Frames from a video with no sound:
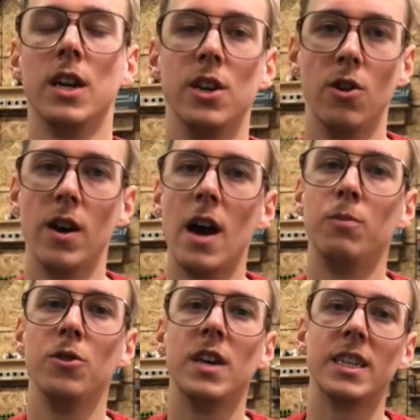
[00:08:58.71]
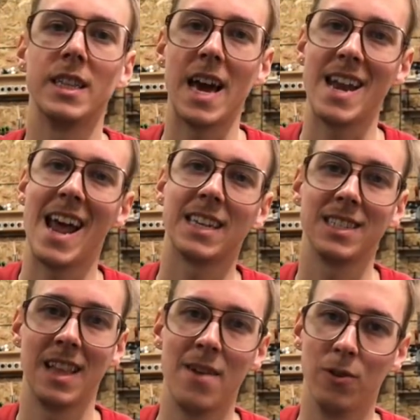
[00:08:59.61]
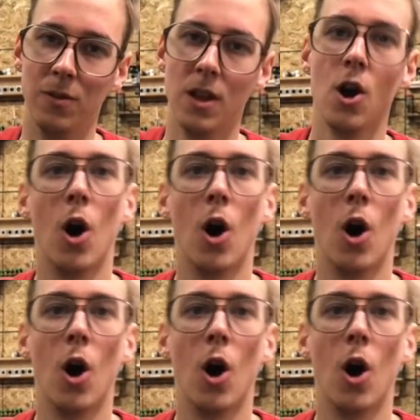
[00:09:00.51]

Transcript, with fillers: you know, help you get to that next level.